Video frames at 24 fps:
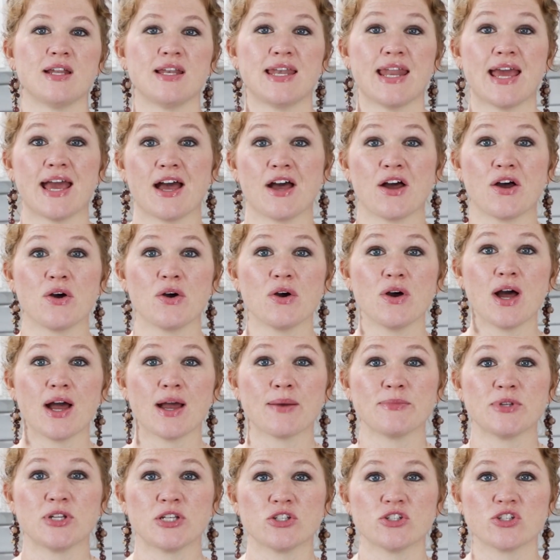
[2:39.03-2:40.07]
Now
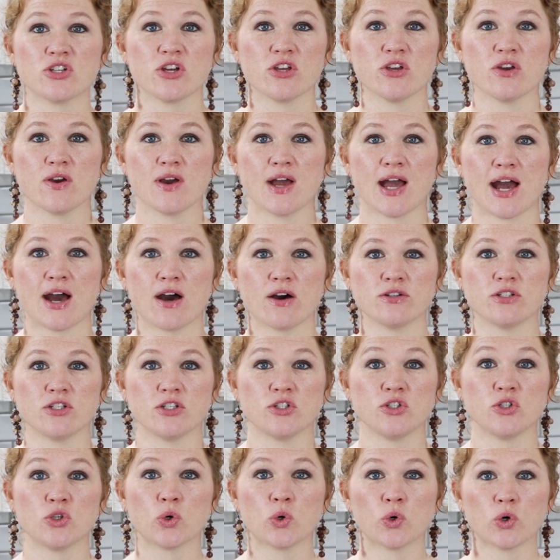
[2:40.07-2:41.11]
I'm going to show you how
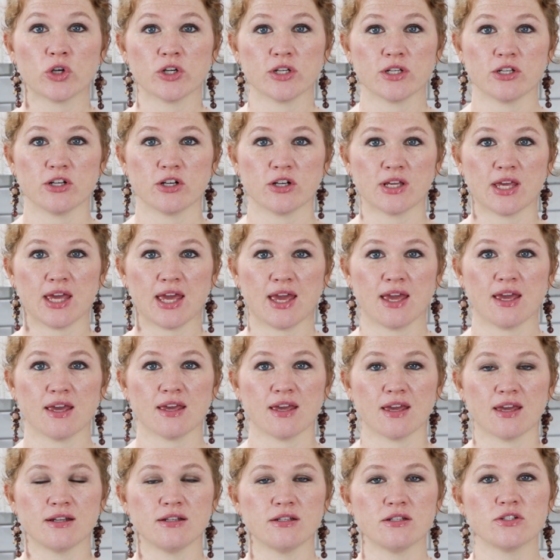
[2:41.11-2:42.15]
to tort your
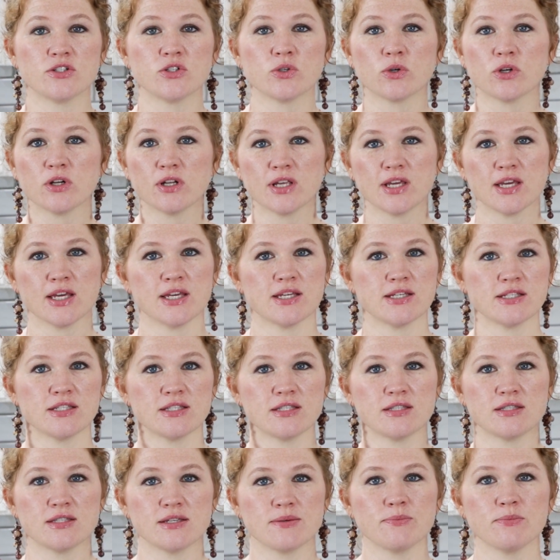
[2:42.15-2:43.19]
cake. And torting is
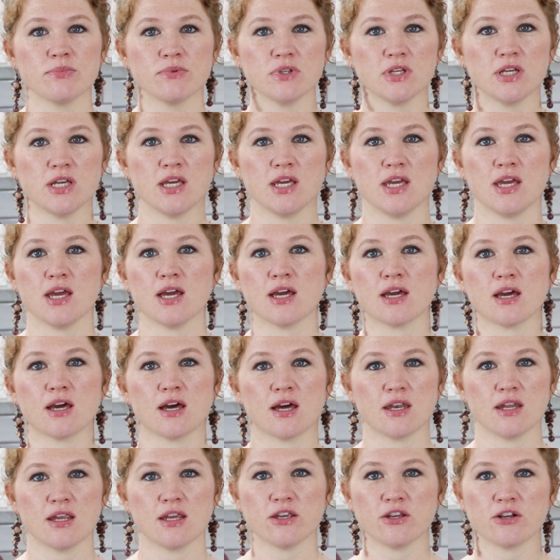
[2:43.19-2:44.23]
simply
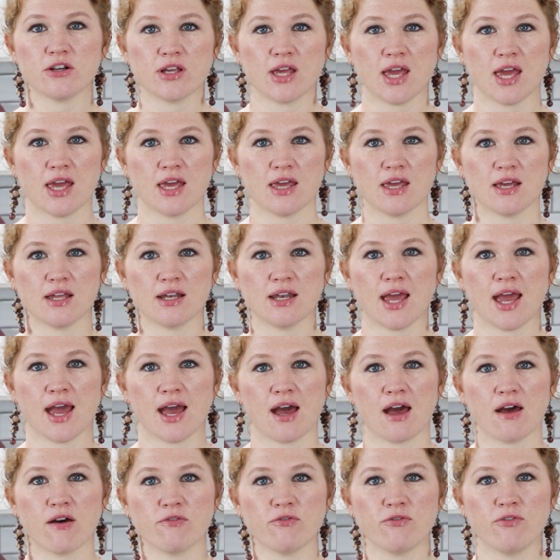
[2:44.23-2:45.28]
cutting your cake in
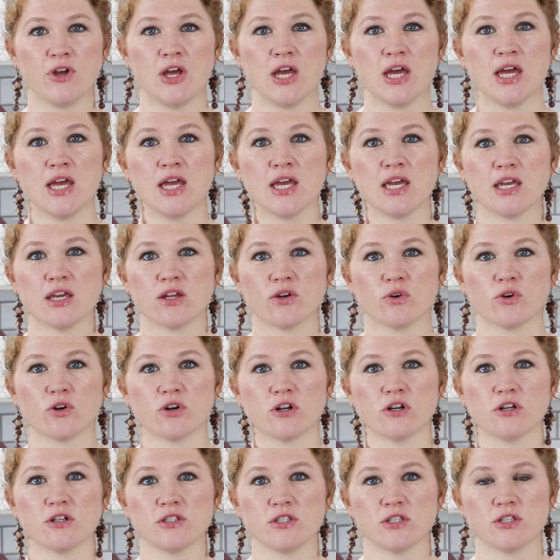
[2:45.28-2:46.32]
half in
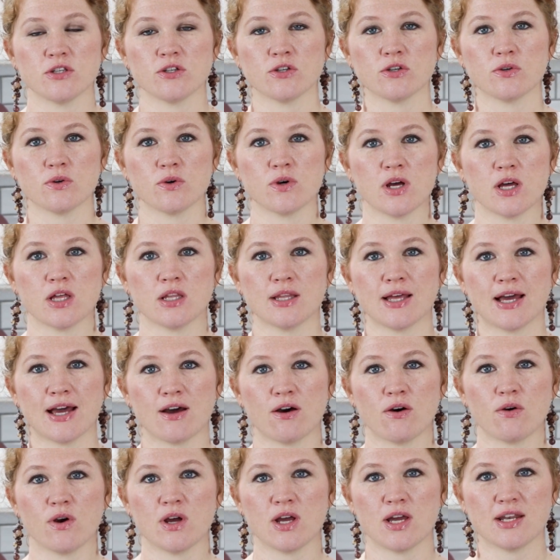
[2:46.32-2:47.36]
order to
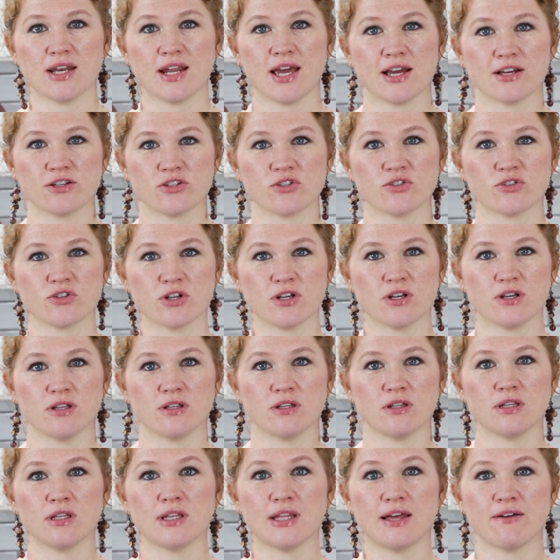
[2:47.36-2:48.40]
allow an
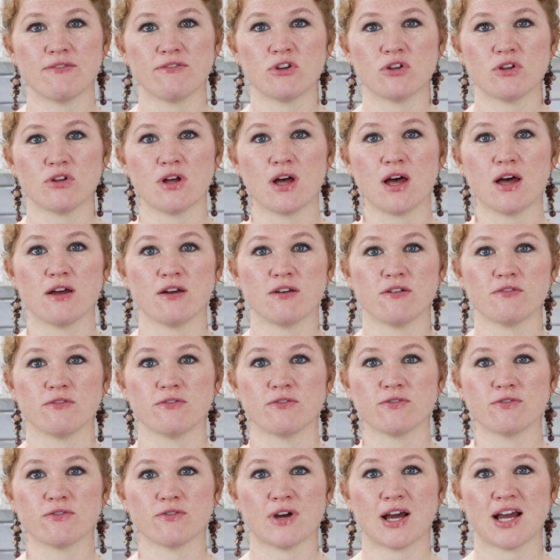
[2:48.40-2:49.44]
extra level
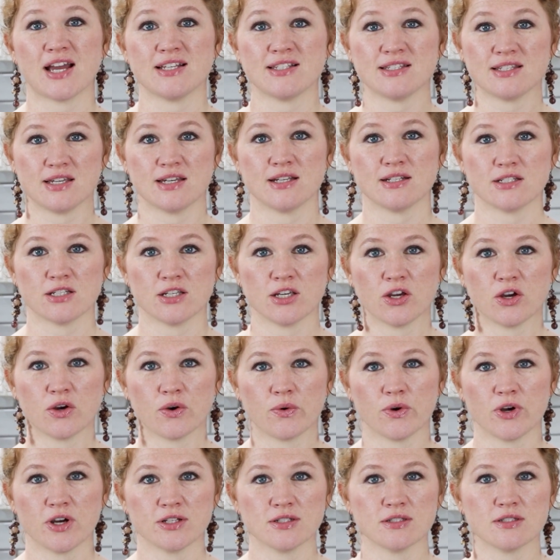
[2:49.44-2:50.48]
of icing to go
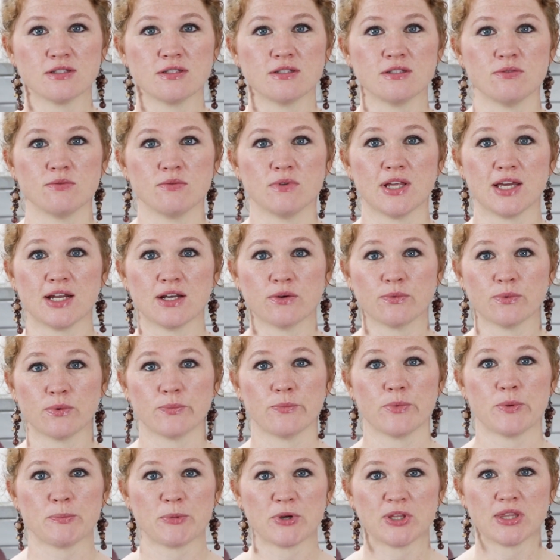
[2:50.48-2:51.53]
on later
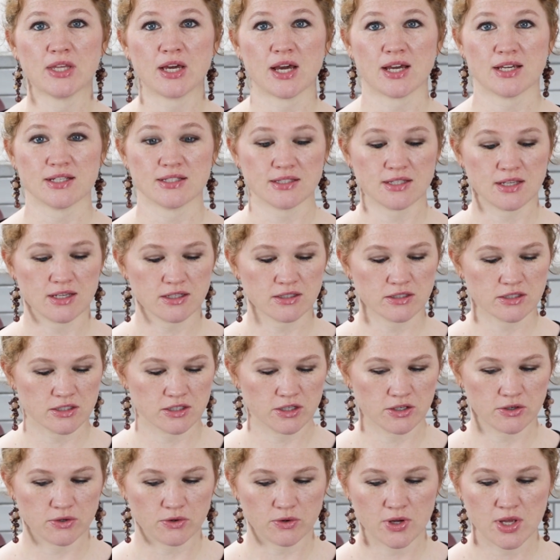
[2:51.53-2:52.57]
when we put the icing.
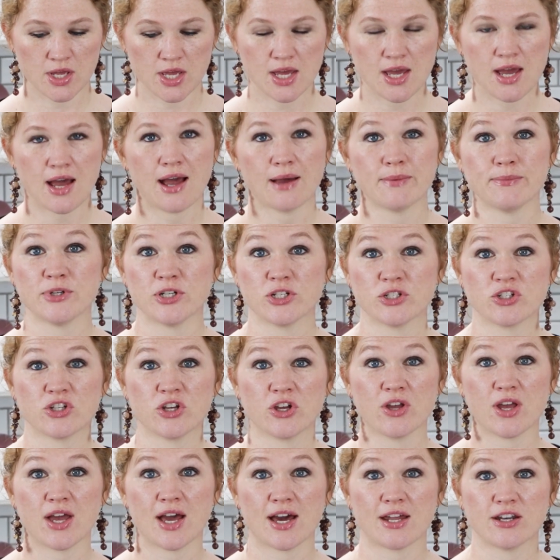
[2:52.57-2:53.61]
So I'm going to show
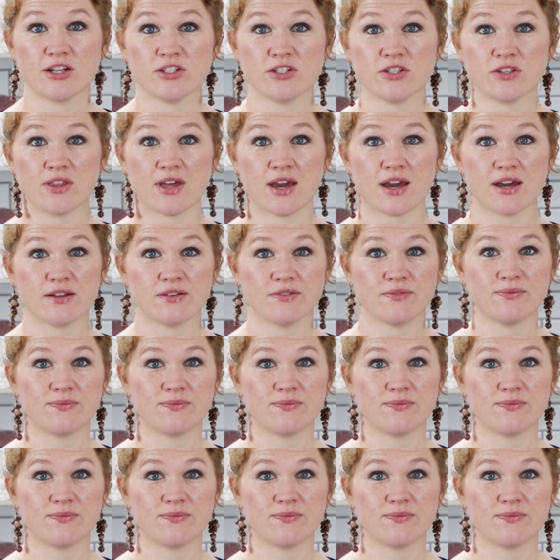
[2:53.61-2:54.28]
you how to do that.